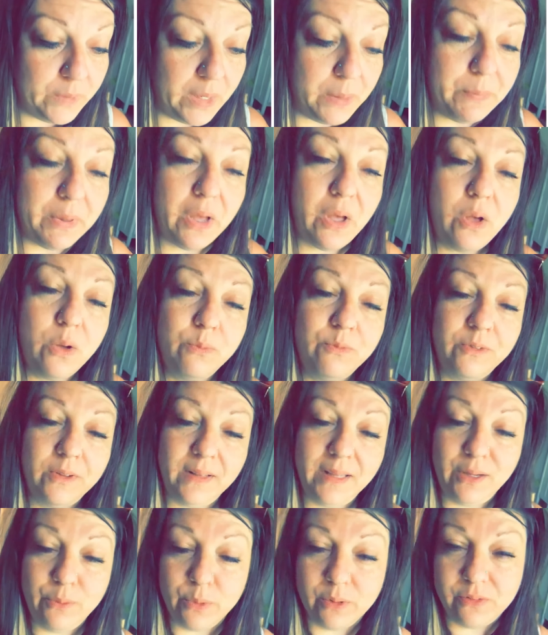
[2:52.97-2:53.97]
But
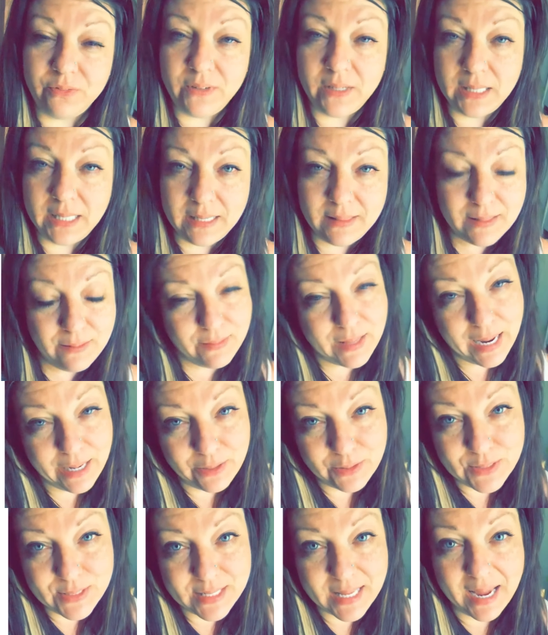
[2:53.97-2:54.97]
hopefully we're feeling the
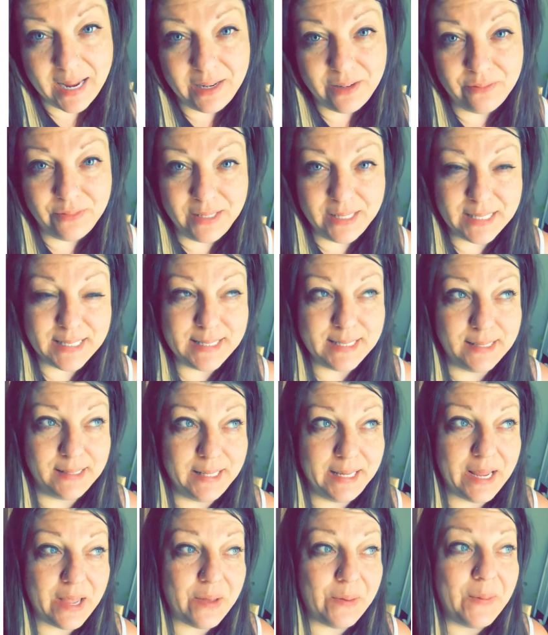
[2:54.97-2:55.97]
lighter side of Venus and
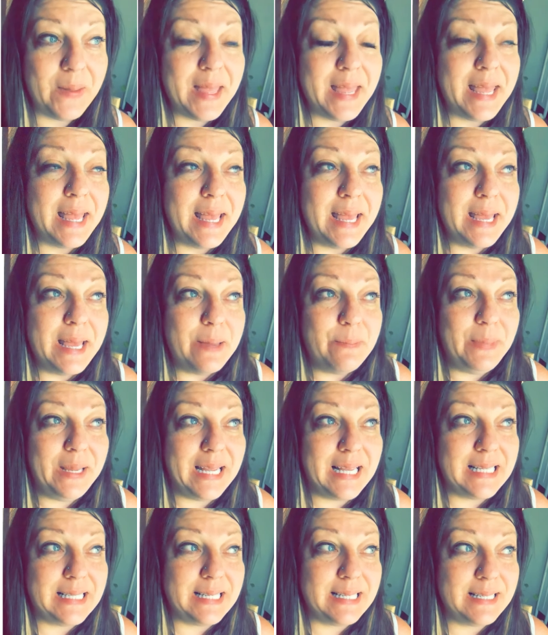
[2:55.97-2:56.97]
Leo,
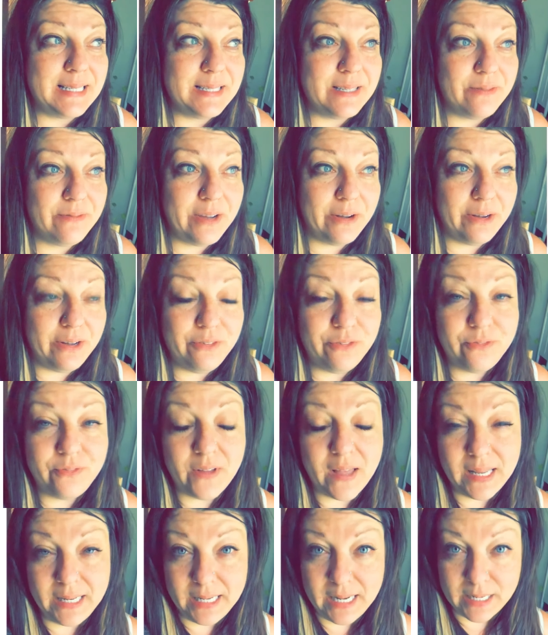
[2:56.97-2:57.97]
because this is a very
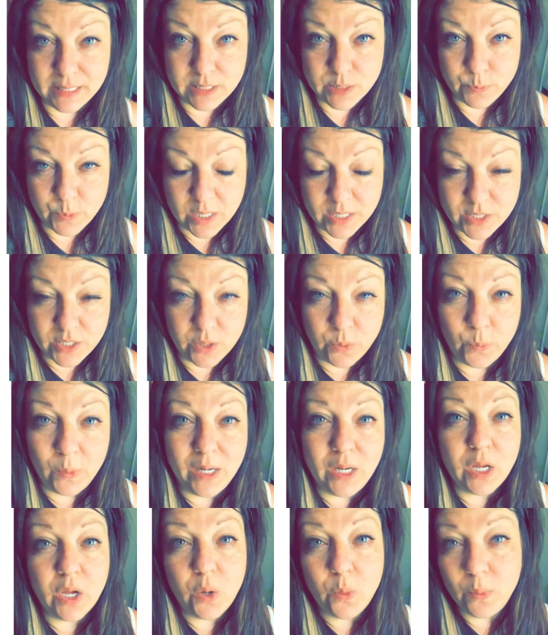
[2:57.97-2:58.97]
fun expression. We
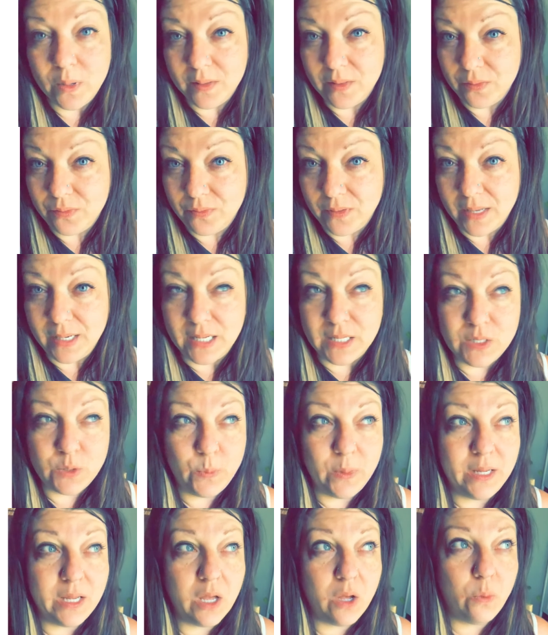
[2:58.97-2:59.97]
go where the fun is.
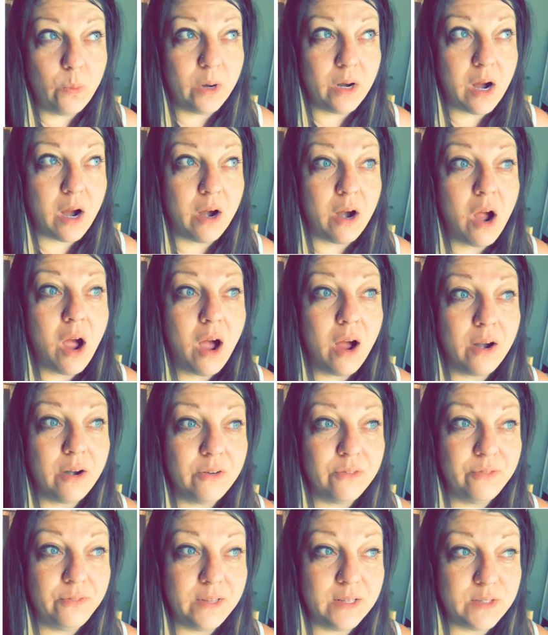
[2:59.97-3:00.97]
We go where our
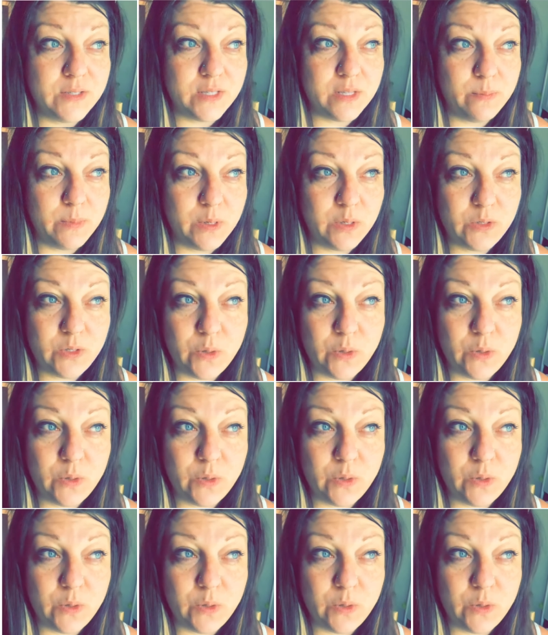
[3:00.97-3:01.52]
heart feels the most